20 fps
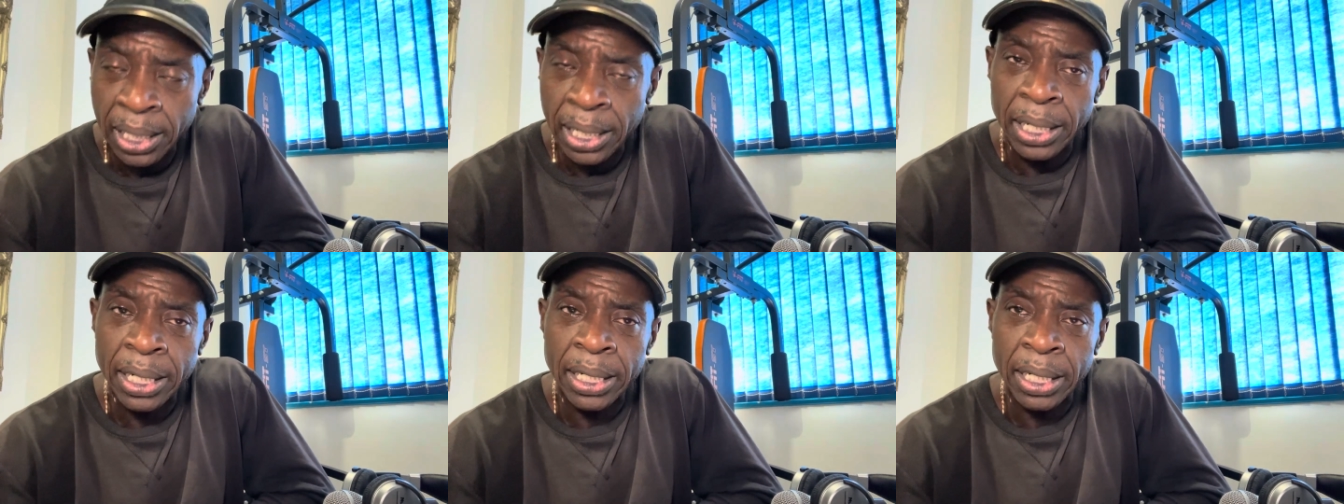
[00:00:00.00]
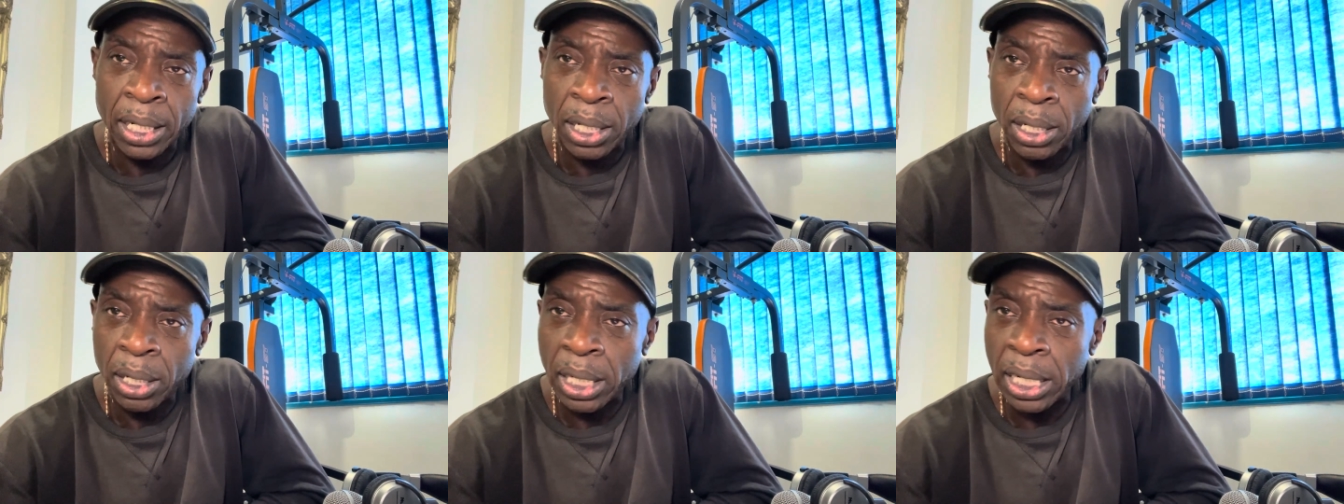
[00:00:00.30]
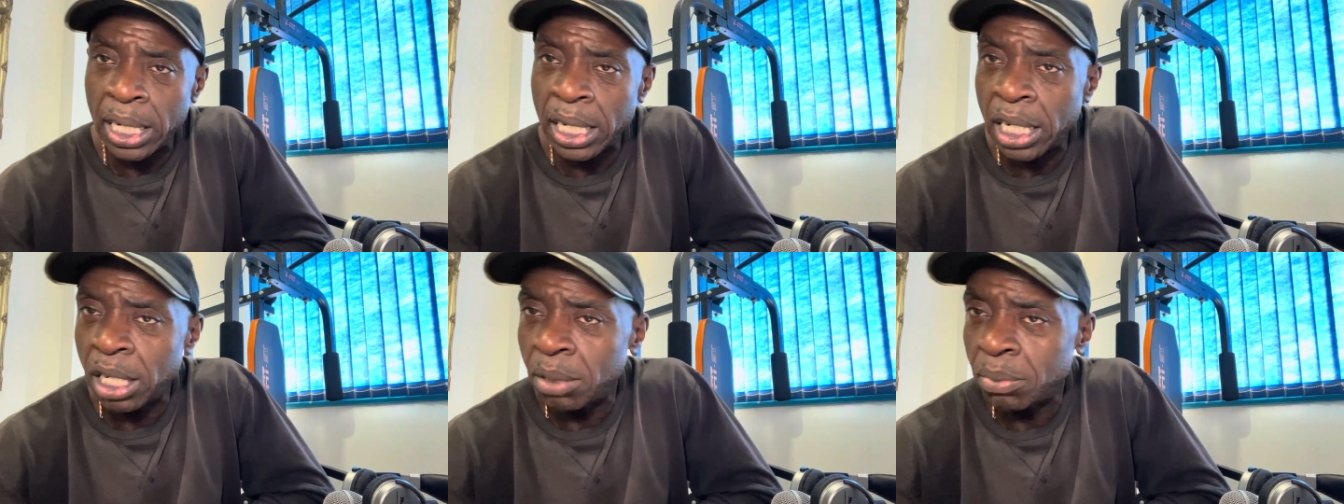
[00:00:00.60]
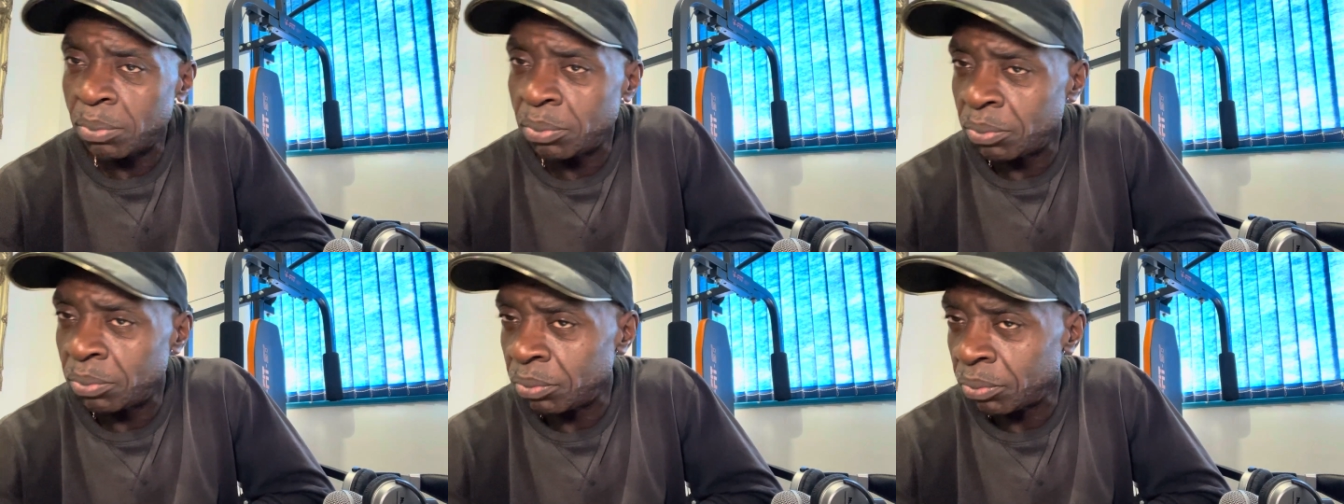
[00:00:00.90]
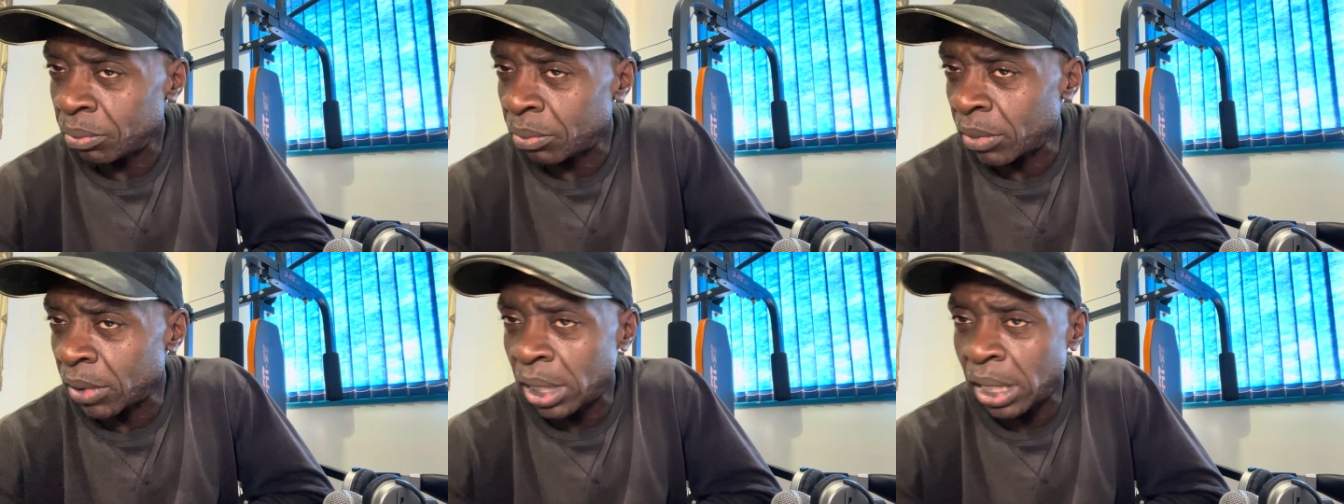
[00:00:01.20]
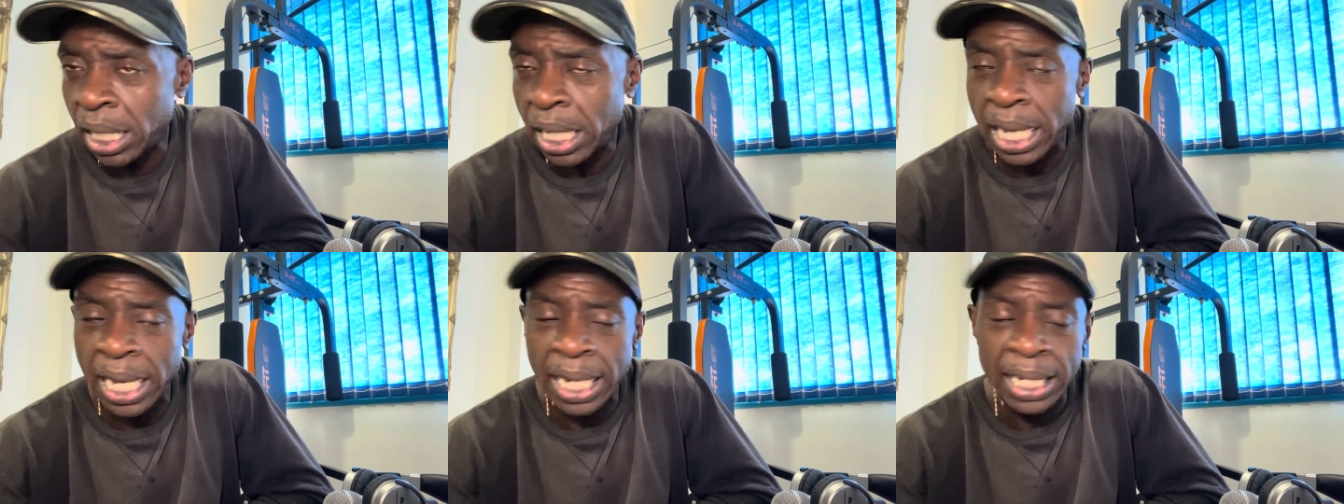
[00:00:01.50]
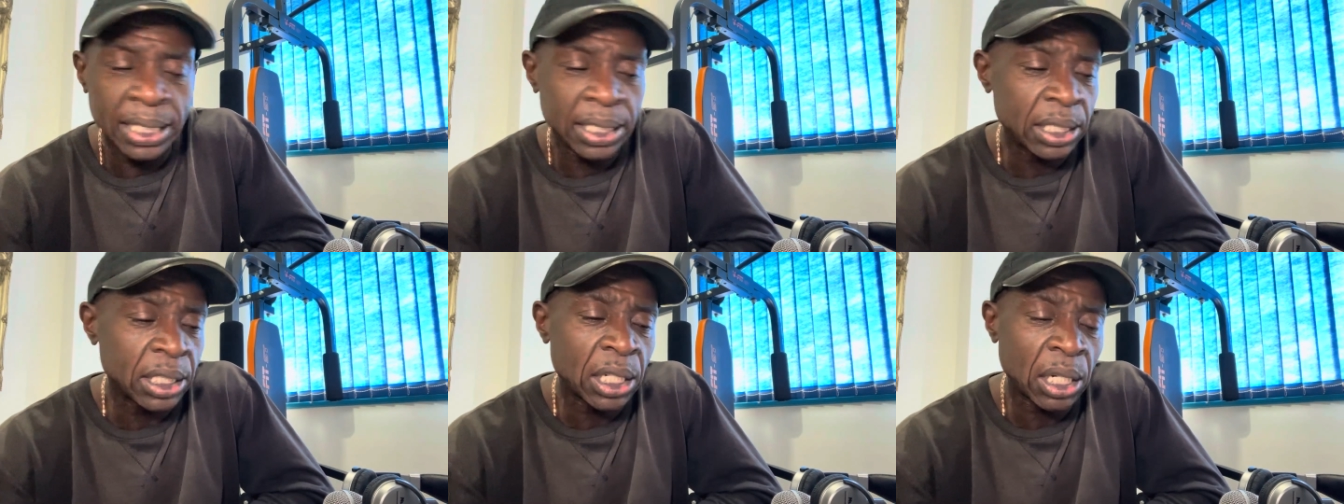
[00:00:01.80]
you know,
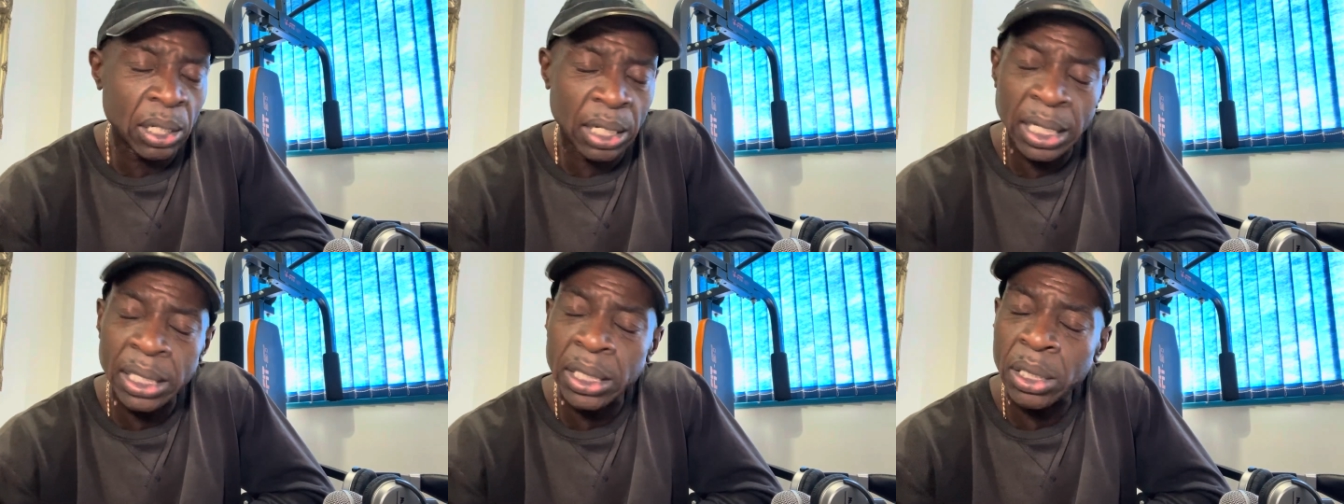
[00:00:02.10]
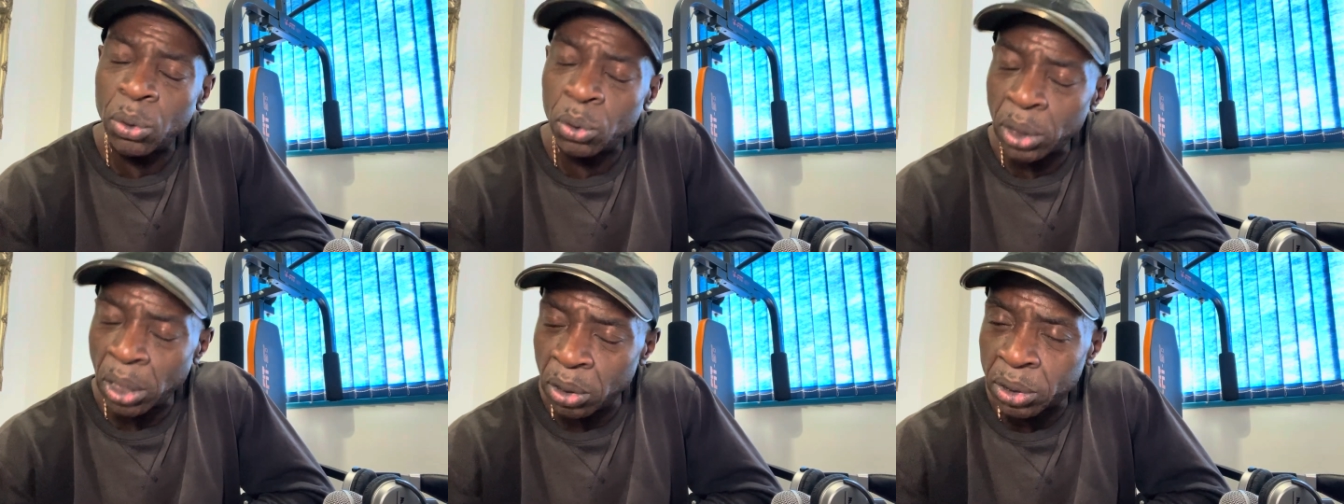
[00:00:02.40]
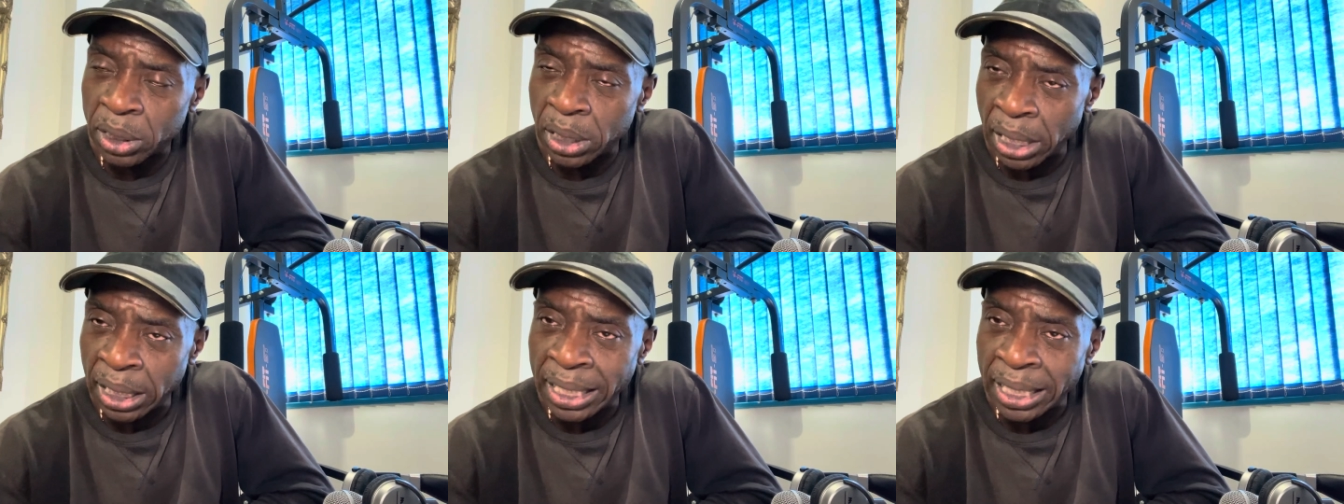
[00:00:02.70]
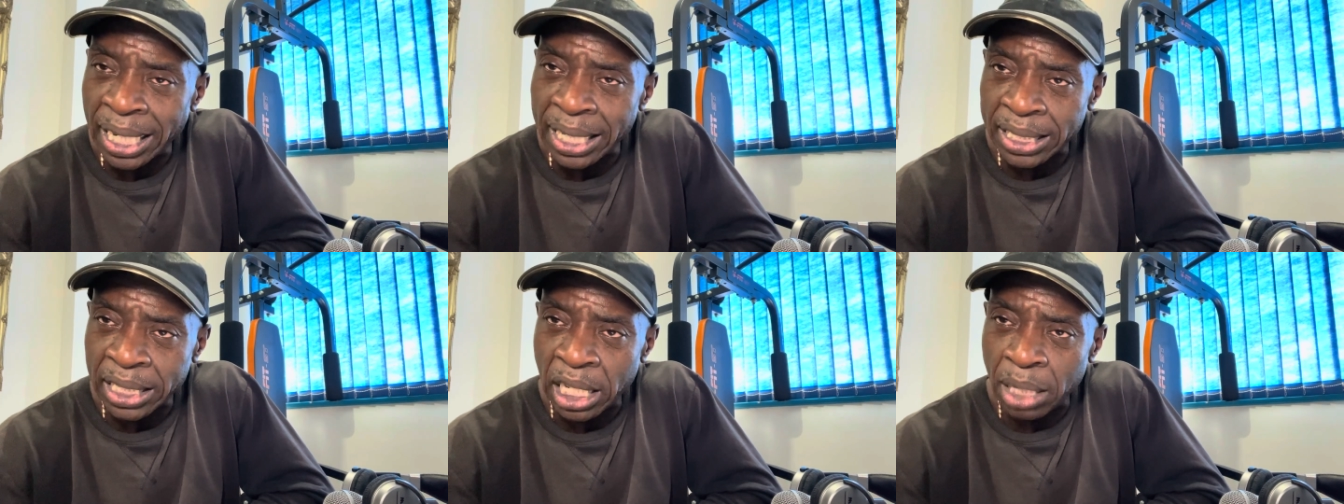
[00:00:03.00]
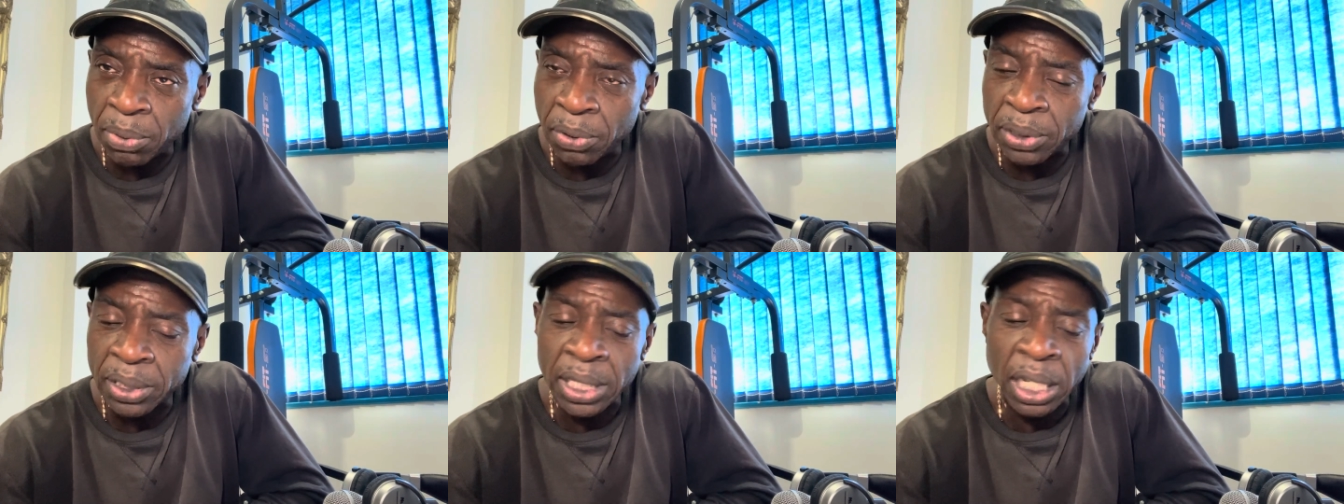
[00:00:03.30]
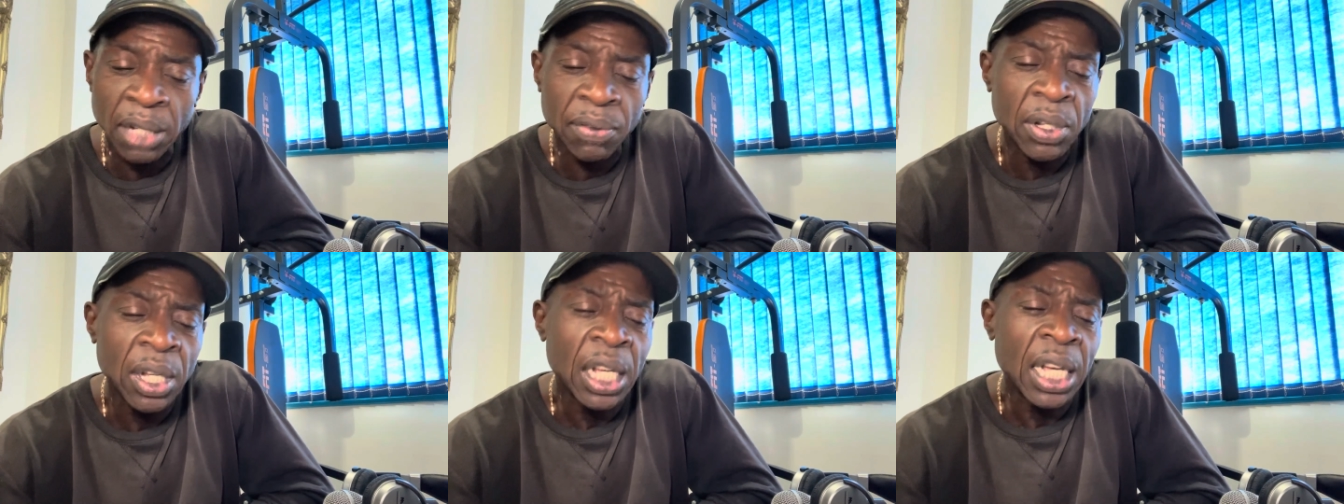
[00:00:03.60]
and you know, and all those and that type of stuff.